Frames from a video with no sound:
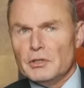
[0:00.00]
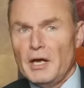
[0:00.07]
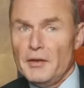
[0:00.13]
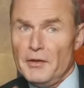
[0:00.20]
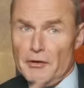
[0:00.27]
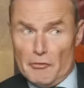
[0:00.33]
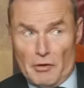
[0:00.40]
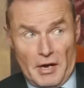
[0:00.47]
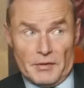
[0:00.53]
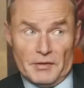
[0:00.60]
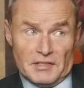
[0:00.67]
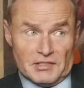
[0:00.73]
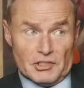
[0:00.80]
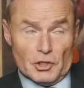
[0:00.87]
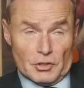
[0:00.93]
and there are, and
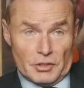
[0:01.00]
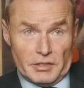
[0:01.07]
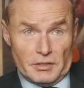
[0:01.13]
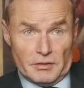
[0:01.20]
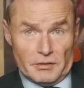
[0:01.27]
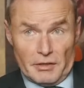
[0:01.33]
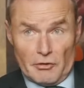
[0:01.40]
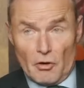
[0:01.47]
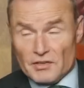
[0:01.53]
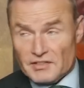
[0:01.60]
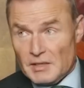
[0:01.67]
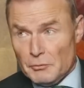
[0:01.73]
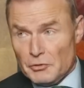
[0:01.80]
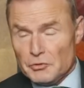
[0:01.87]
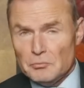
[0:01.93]
they certainly, there are
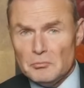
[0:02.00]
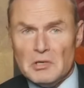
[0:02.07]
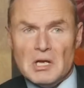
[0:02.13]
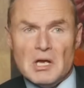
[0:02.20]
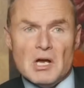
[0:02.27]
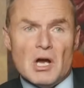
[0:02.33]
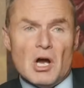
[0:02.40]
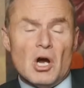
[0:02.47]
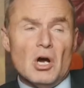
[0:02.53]
some of them, mm.